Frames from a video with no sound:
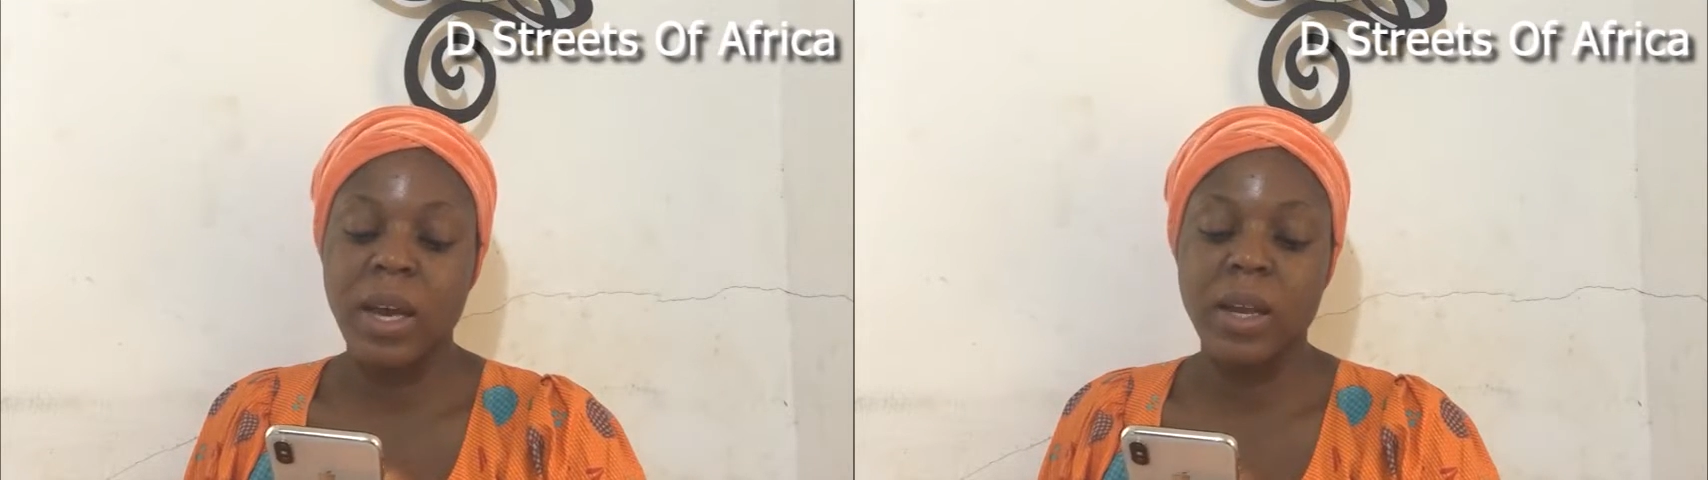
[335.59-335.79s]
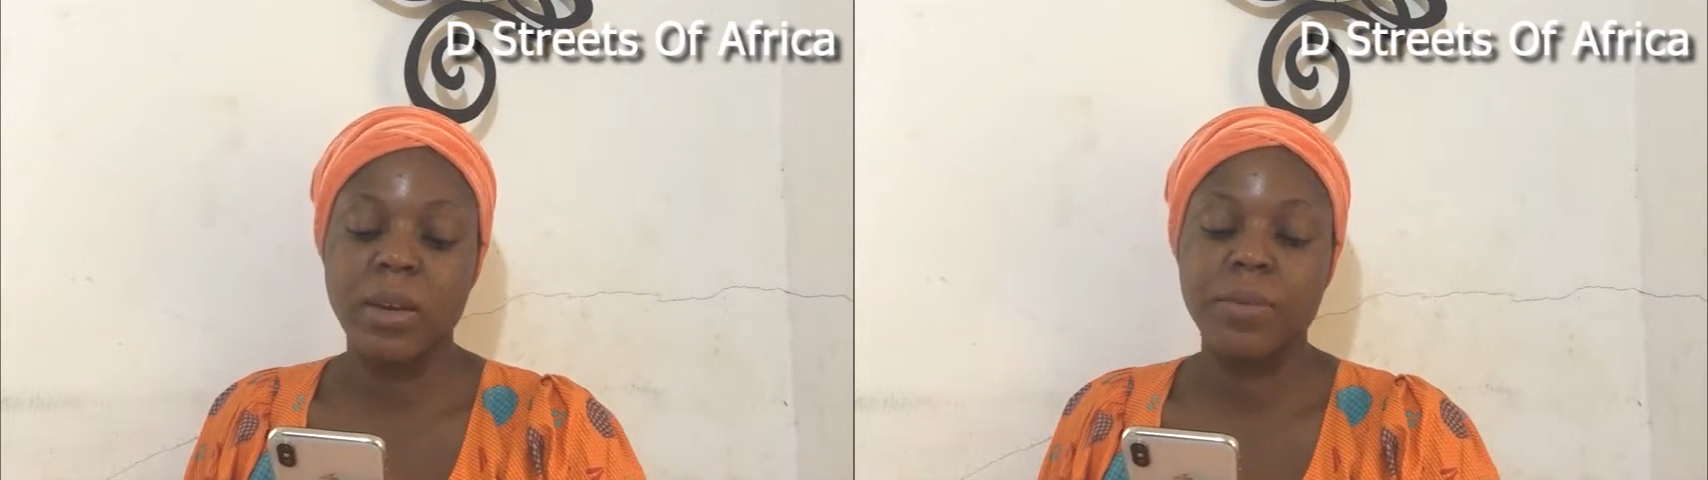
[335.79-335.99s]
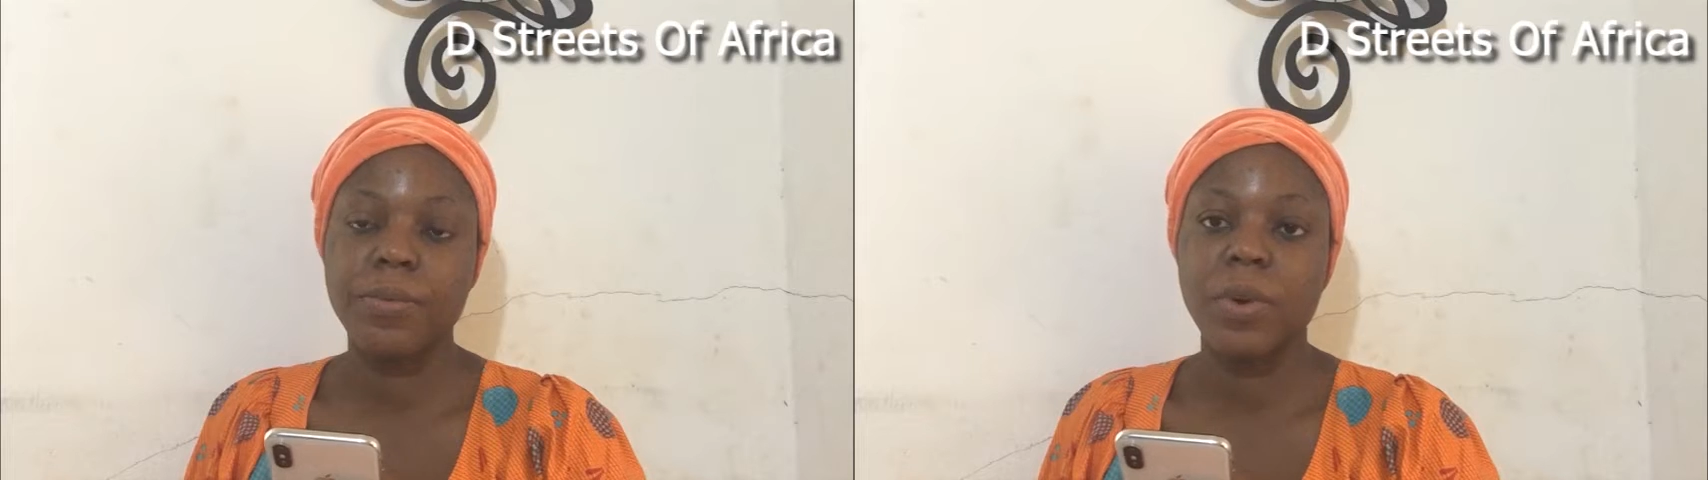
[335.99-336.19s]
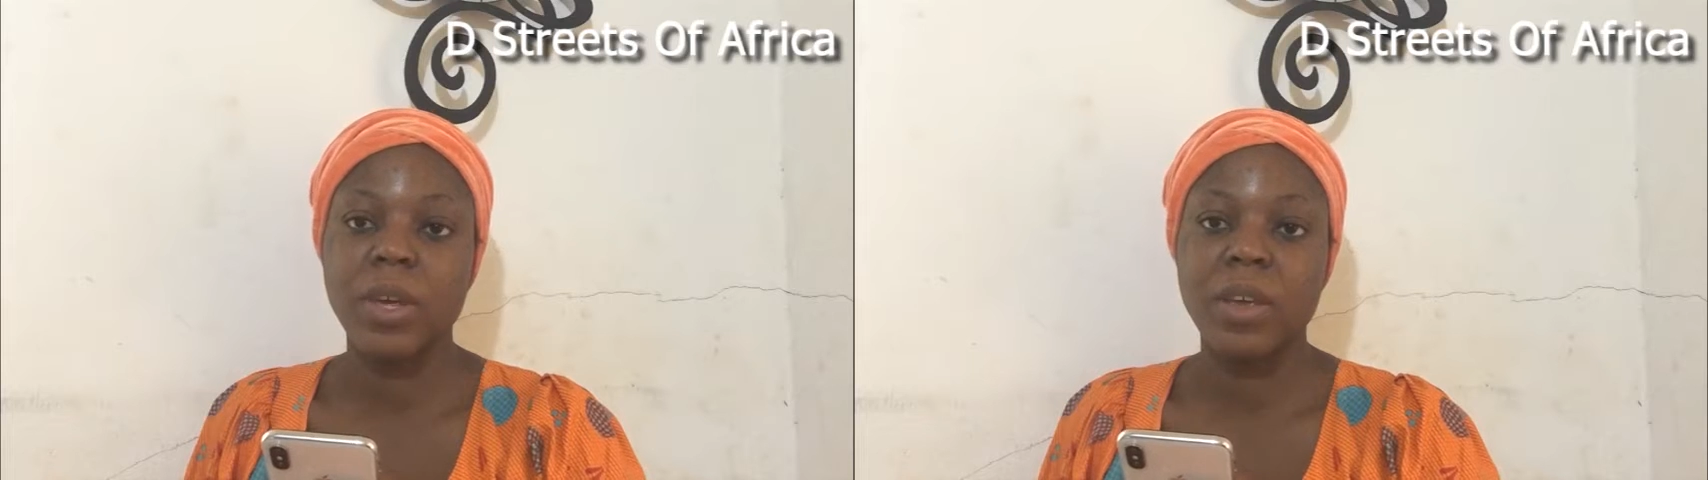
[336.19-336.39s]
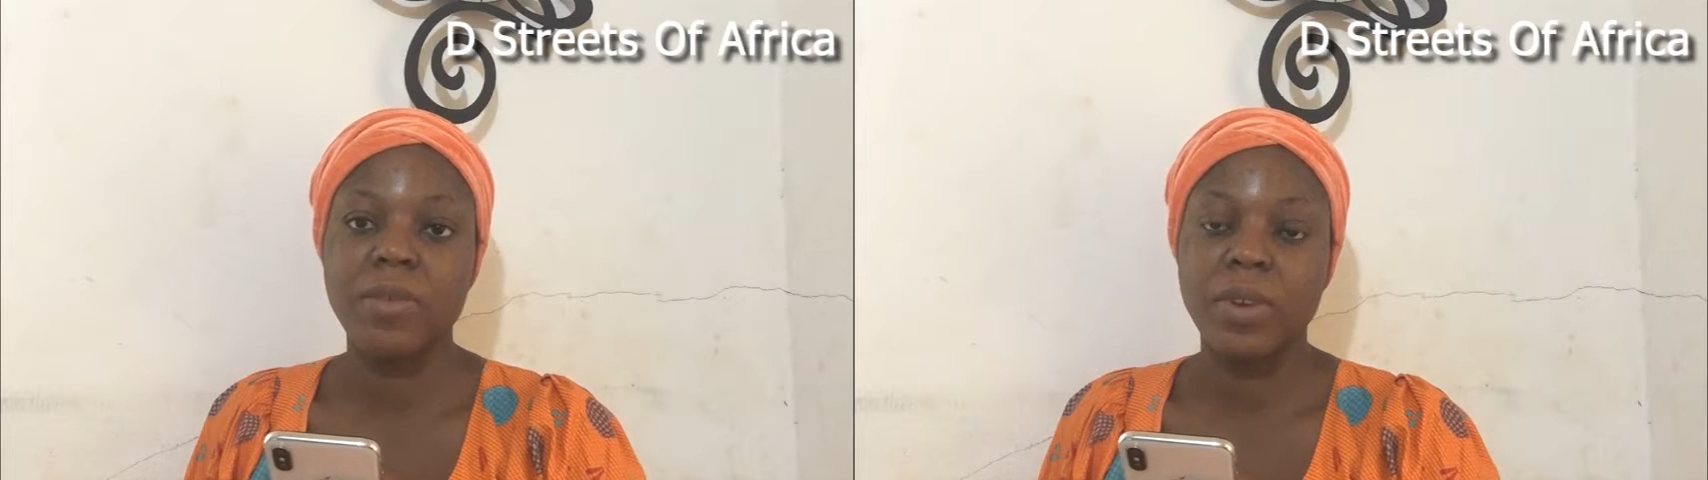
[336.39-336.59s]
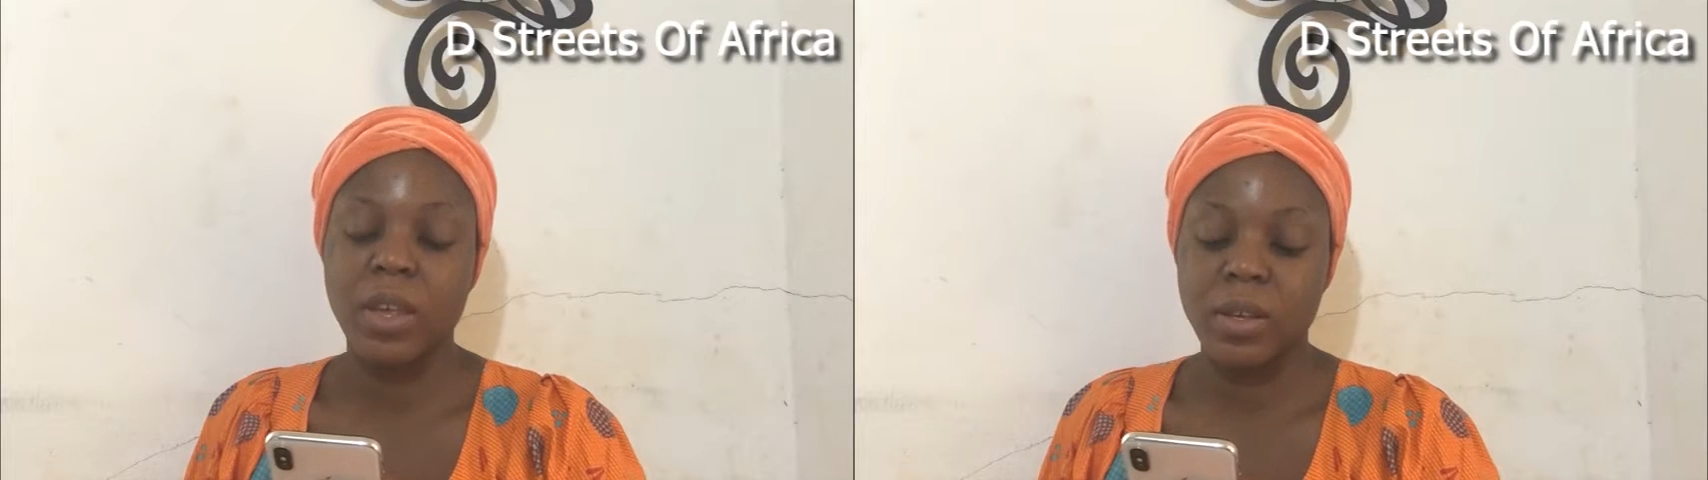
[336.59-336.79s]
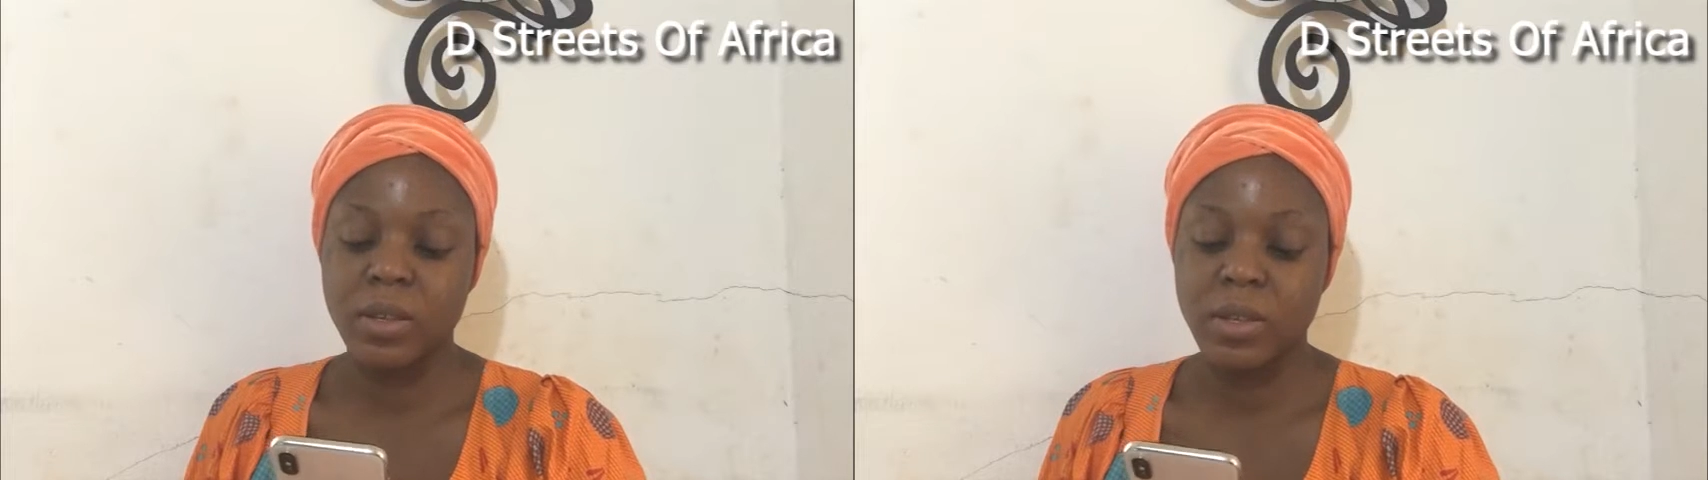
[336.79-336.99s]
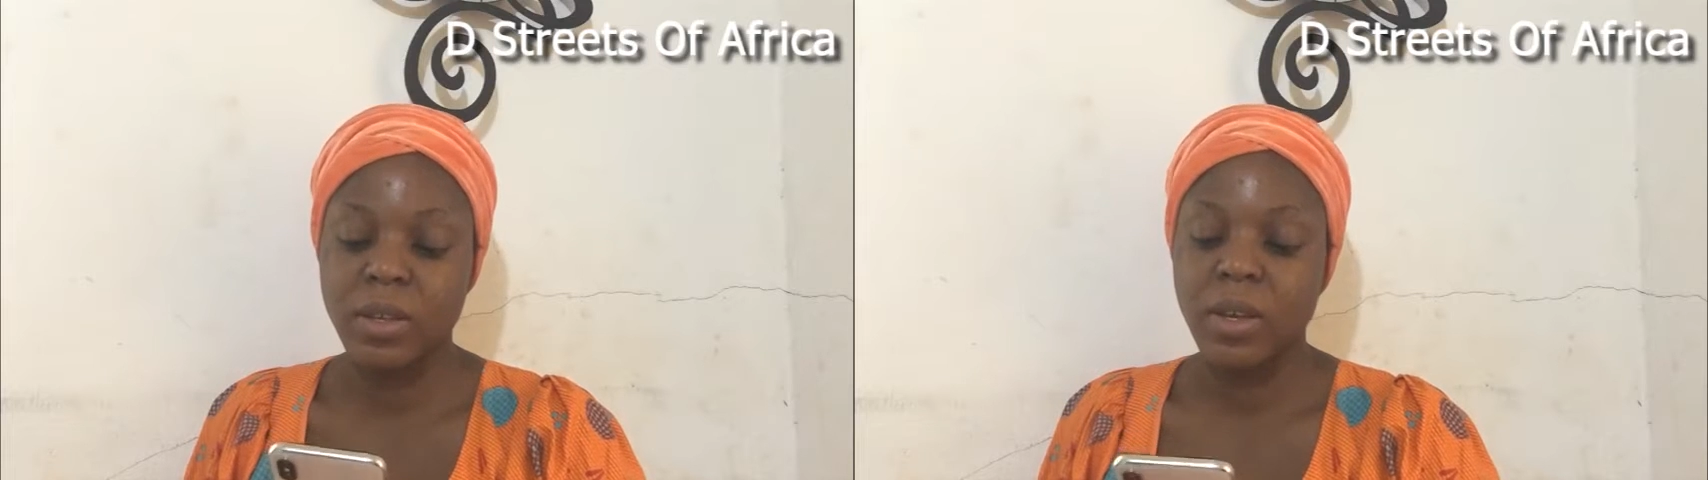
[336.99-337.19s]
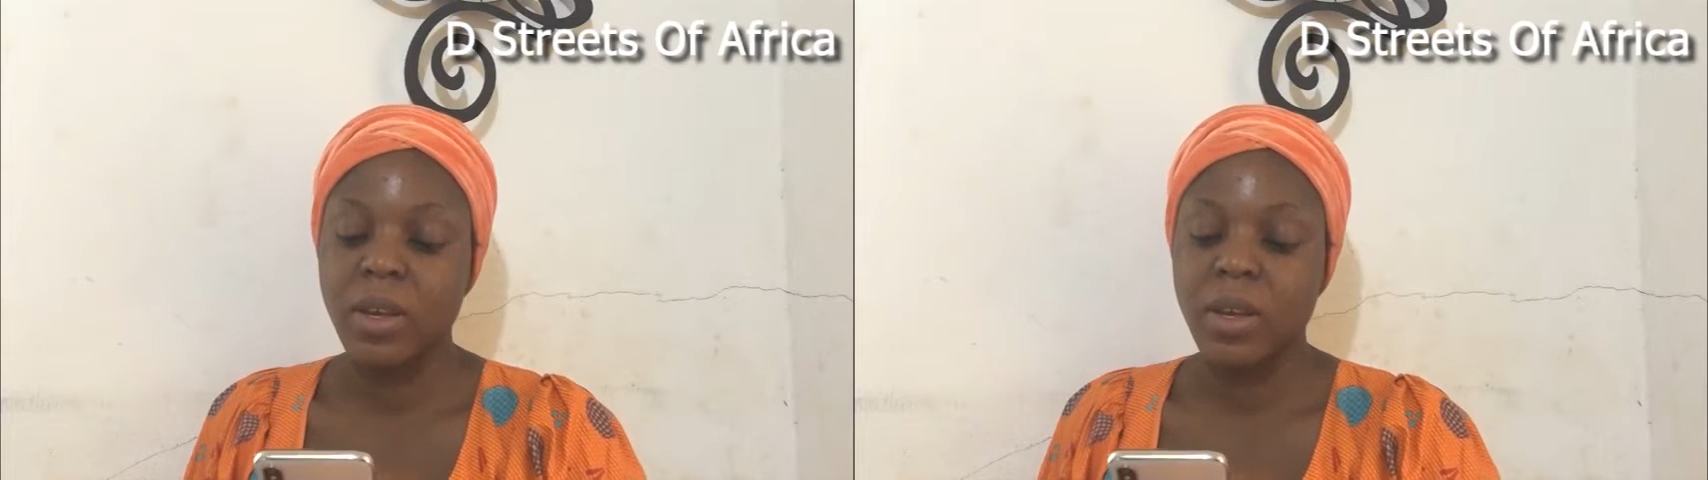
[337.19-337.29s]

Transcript: and forgiveness.